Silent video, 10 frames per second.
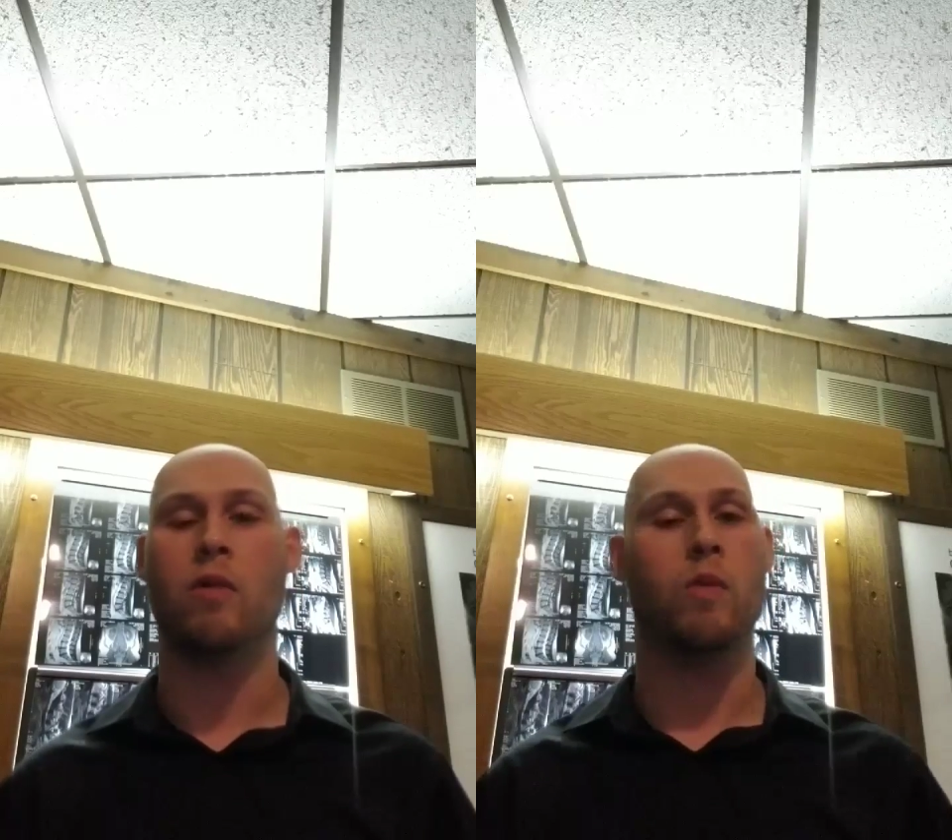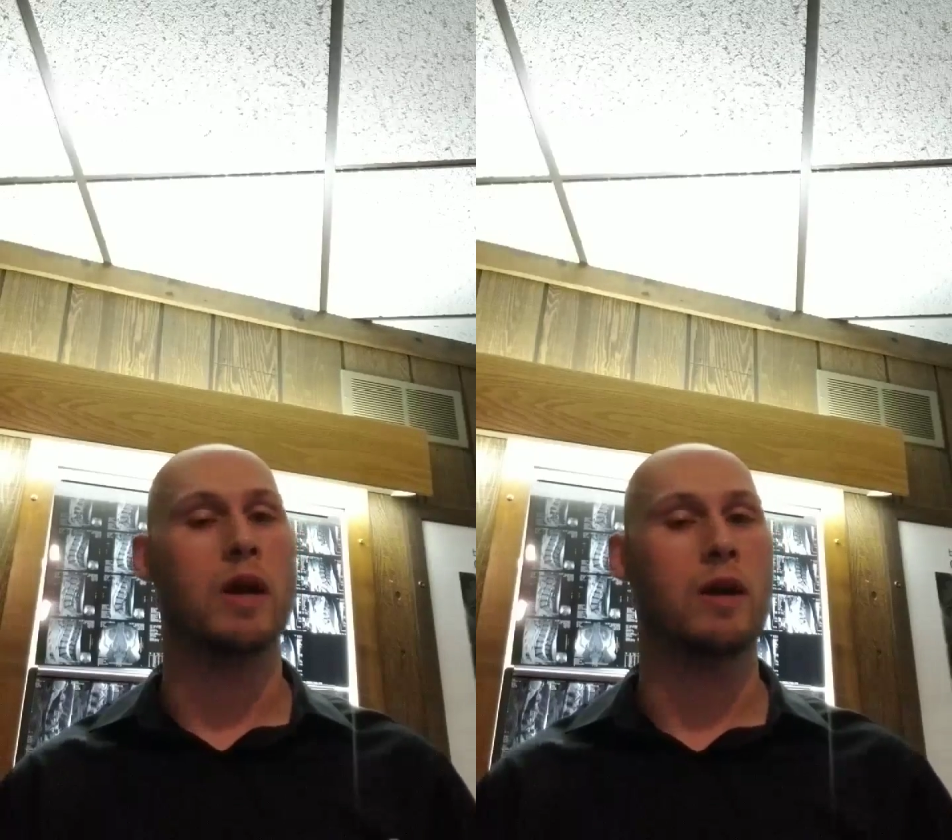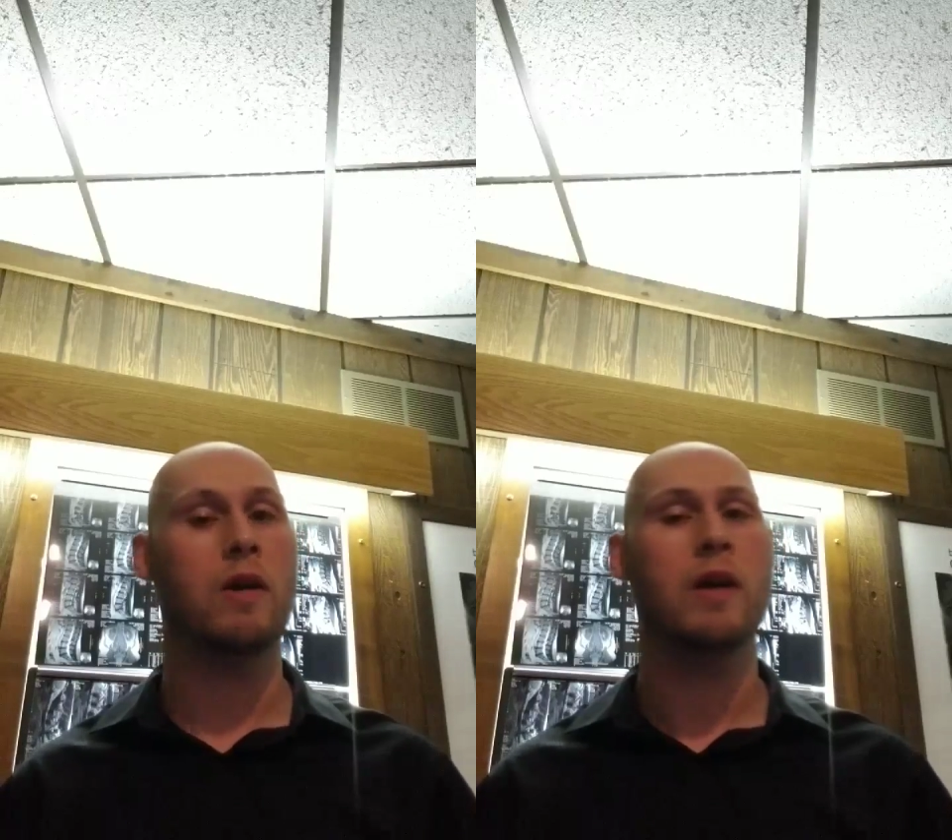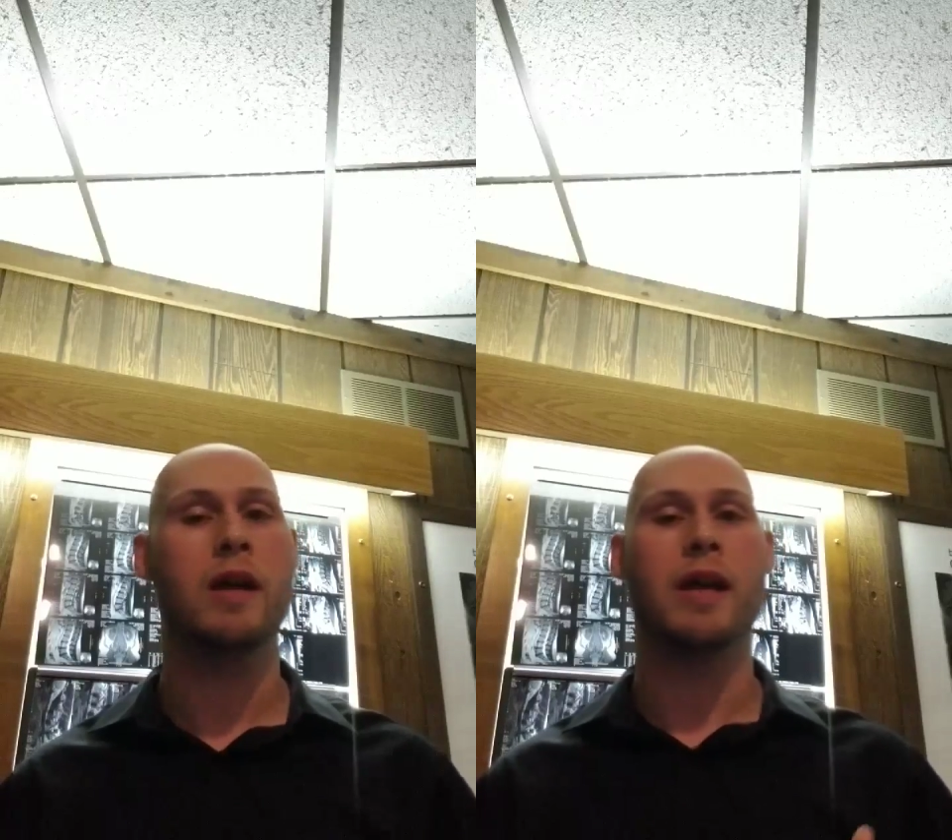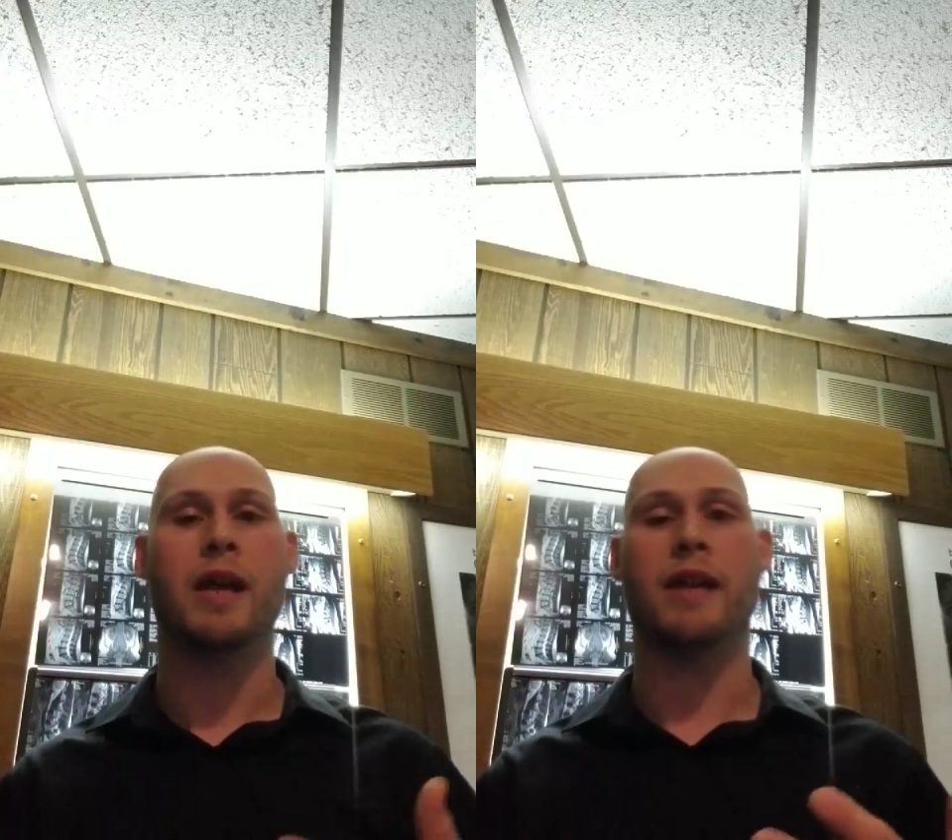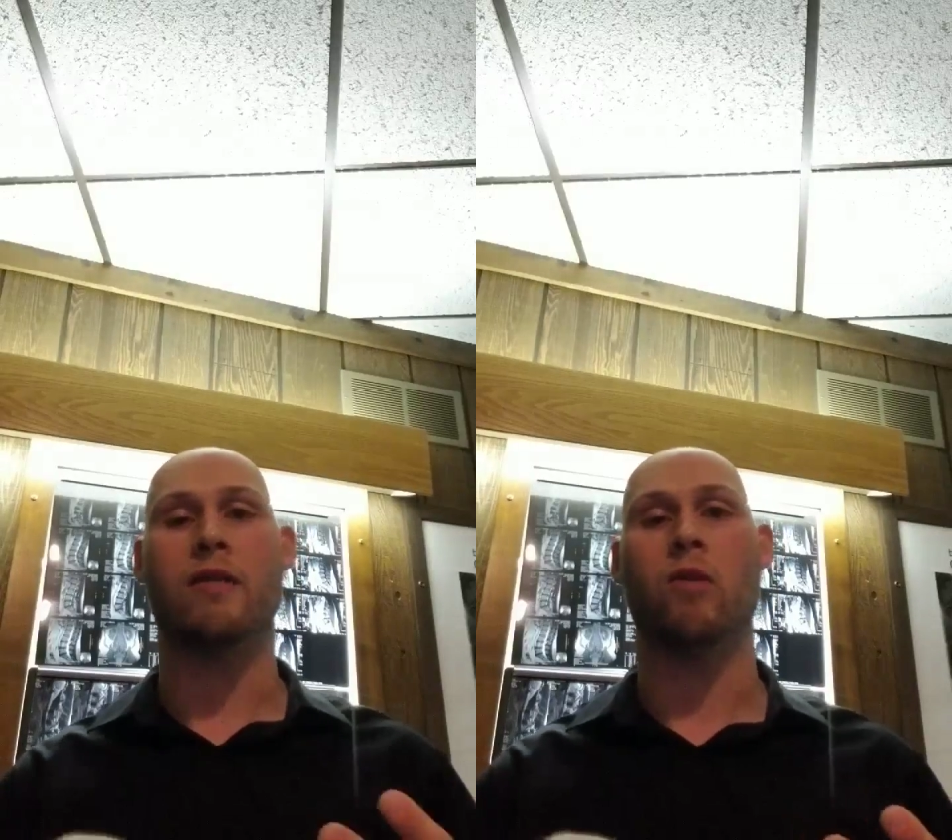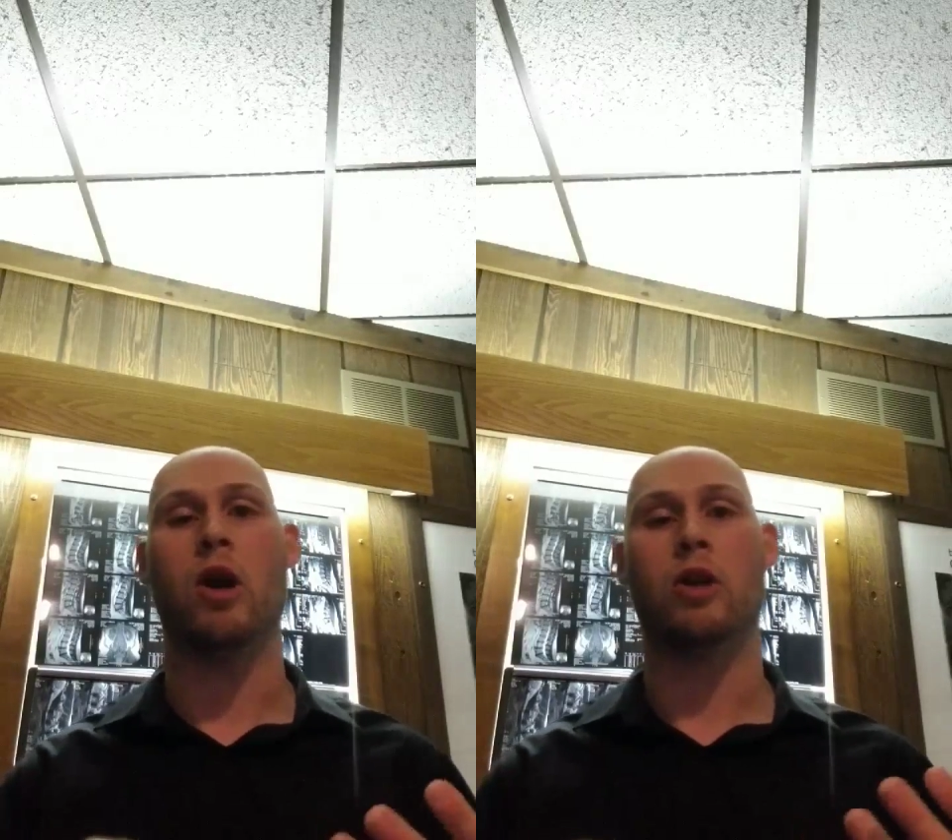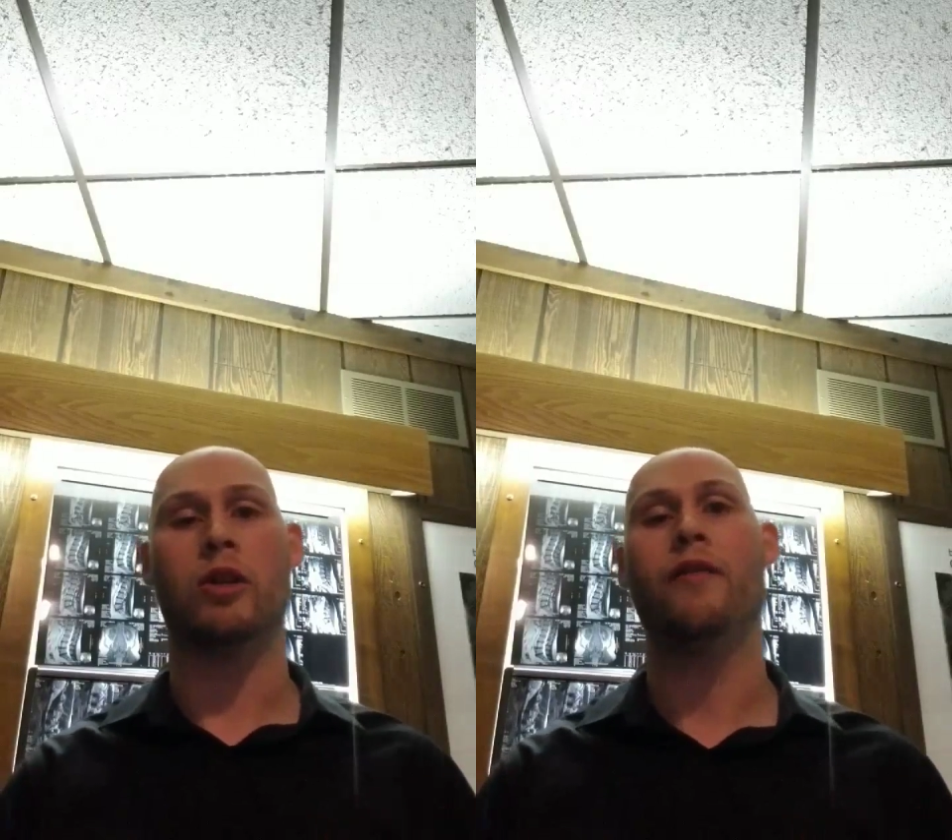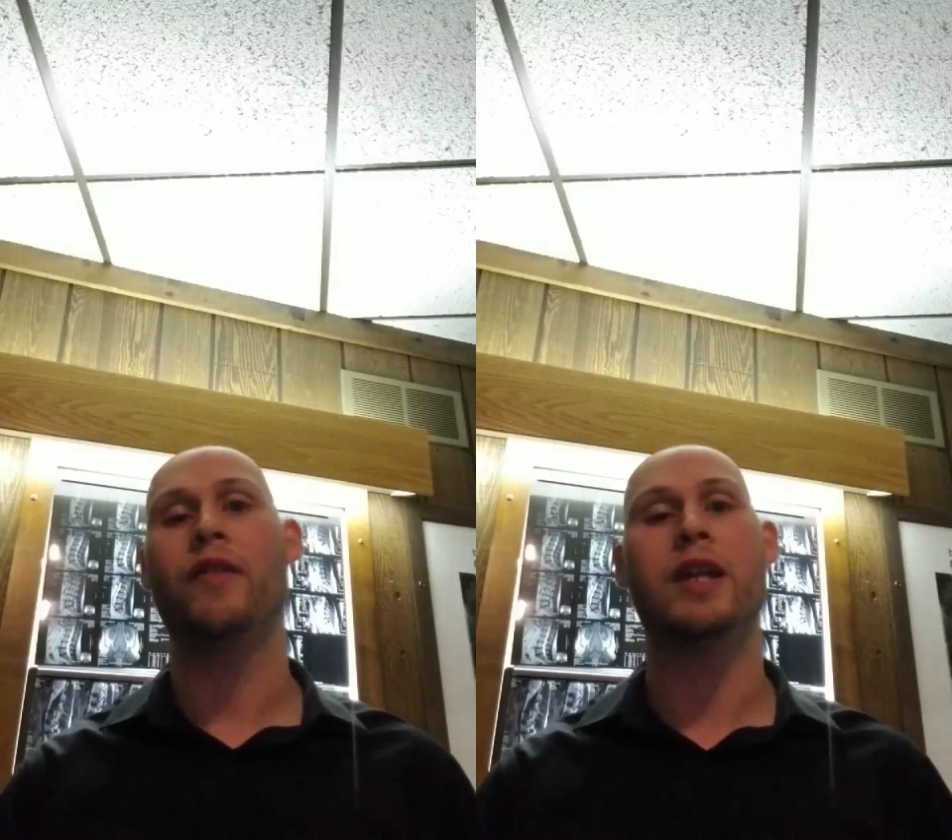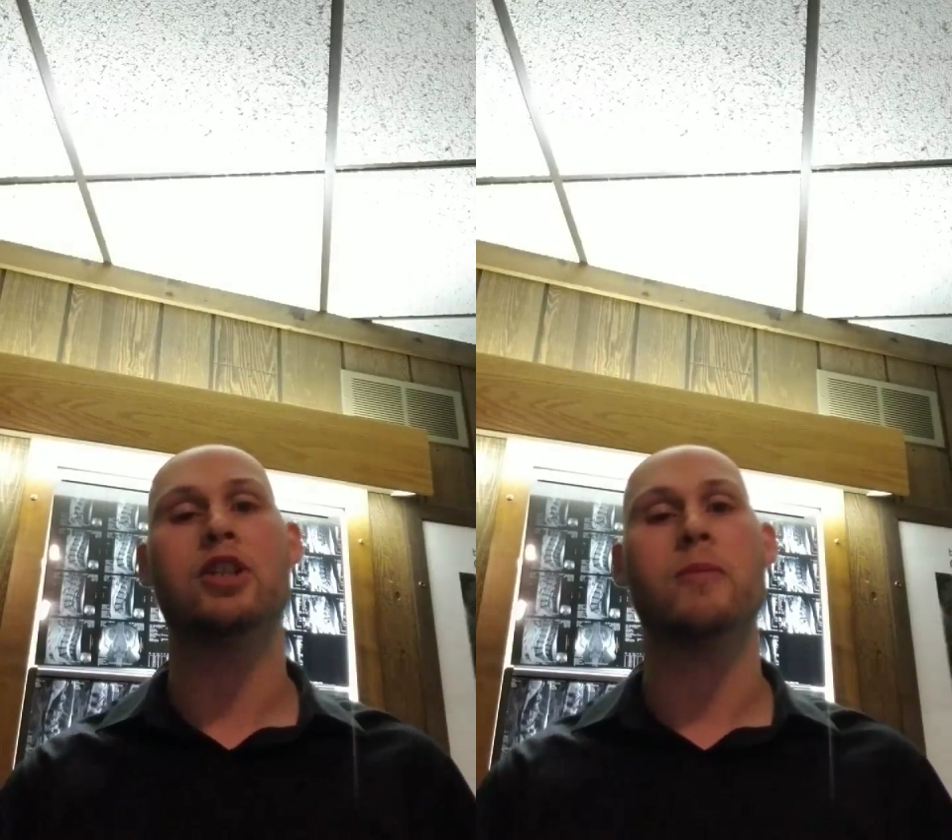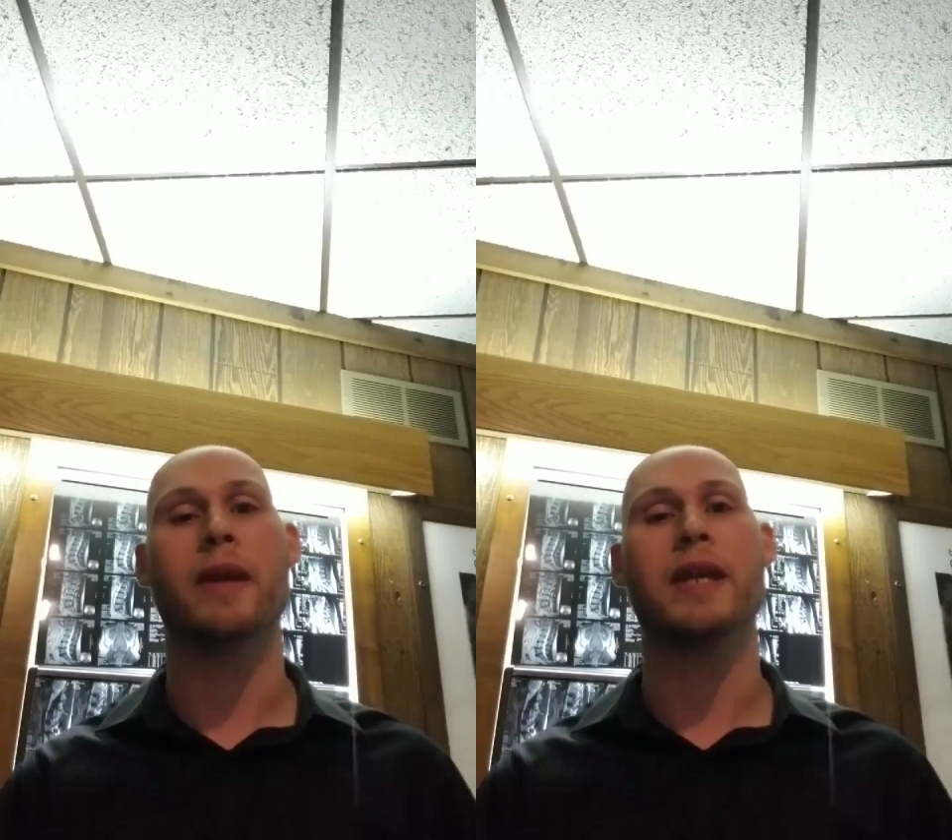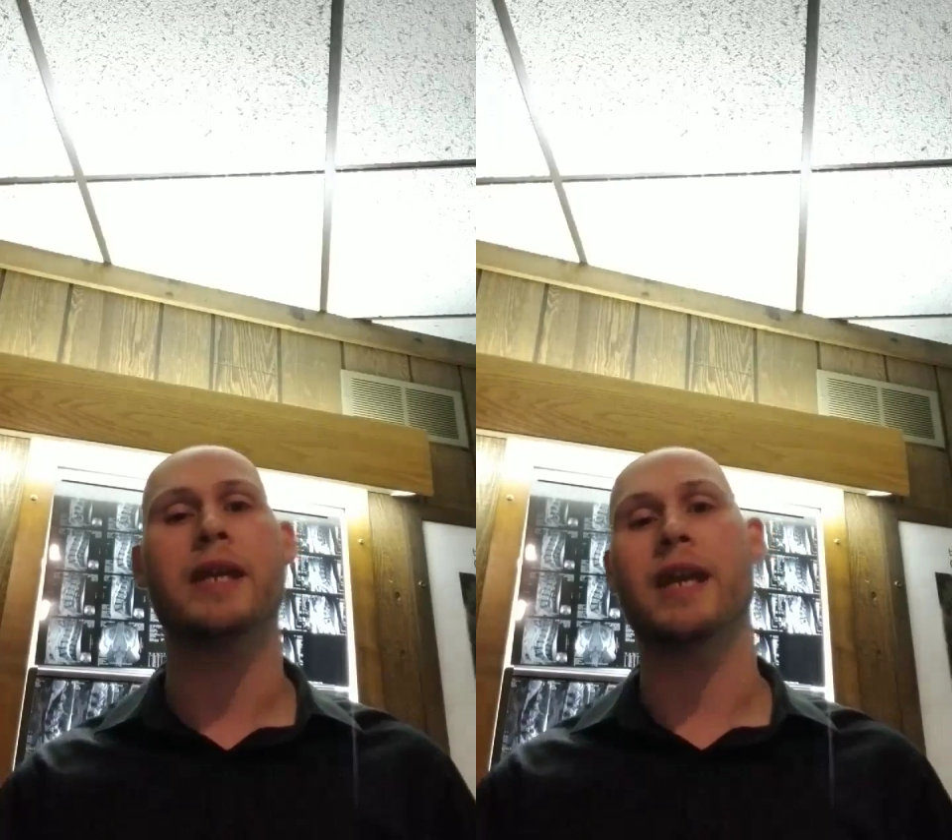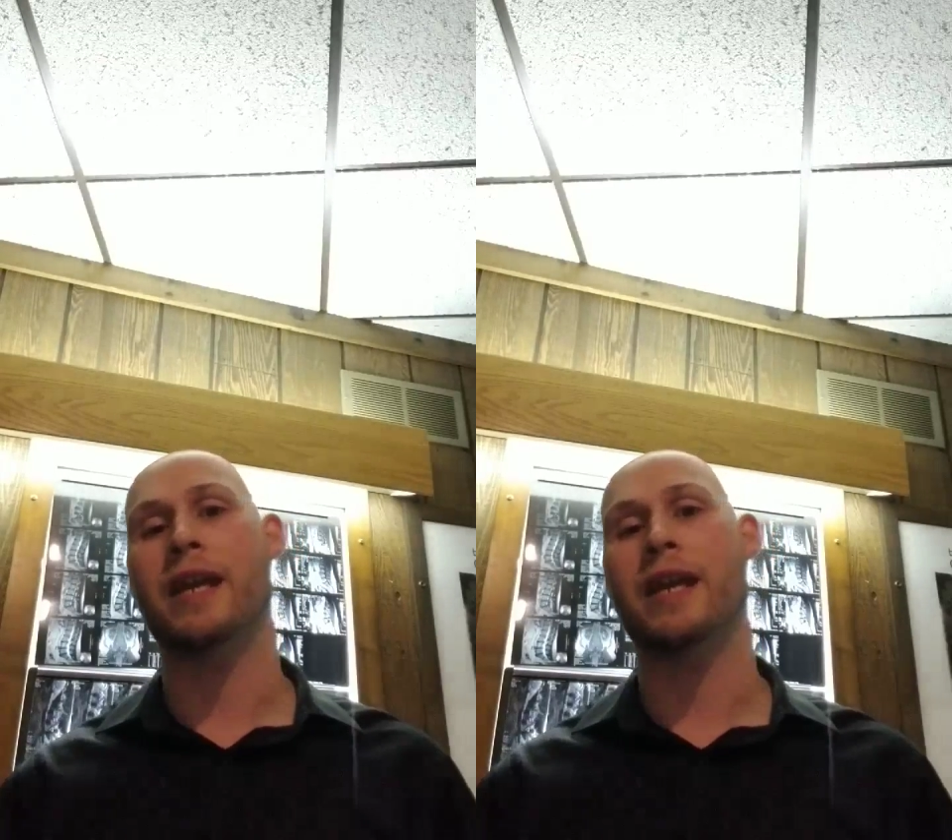Well, any wrong lift that you make,